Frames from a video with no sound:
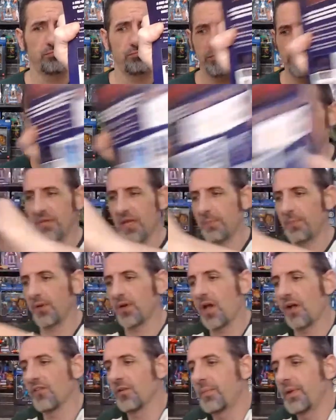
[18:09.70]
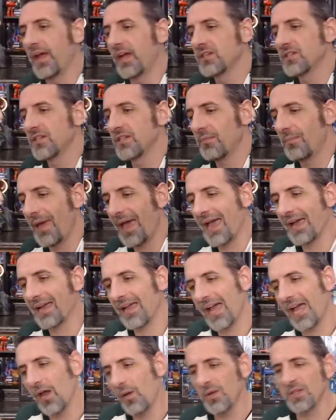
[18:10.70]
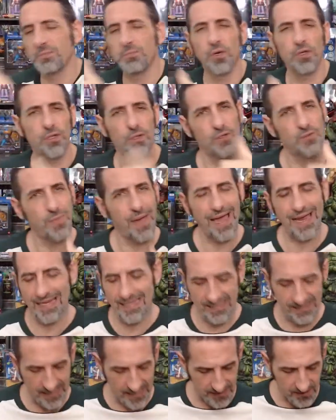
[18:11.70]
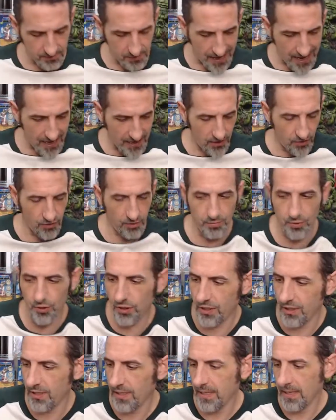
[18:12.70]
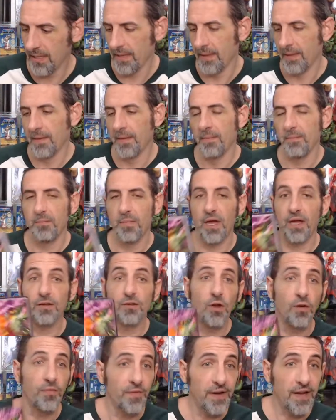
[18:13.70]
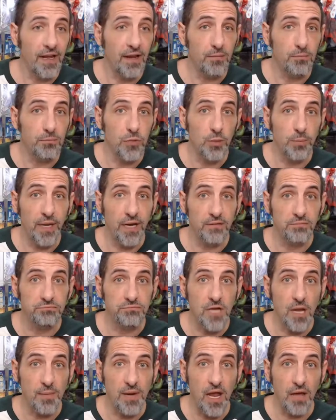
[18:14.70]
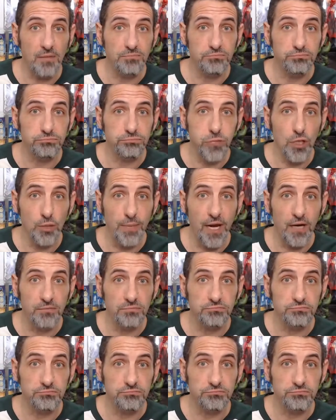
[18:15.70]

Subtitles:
Same type of cover page on the back. I always put those back inside the box or the book. But don't forget, Bluebeard coming up. Bluebeard.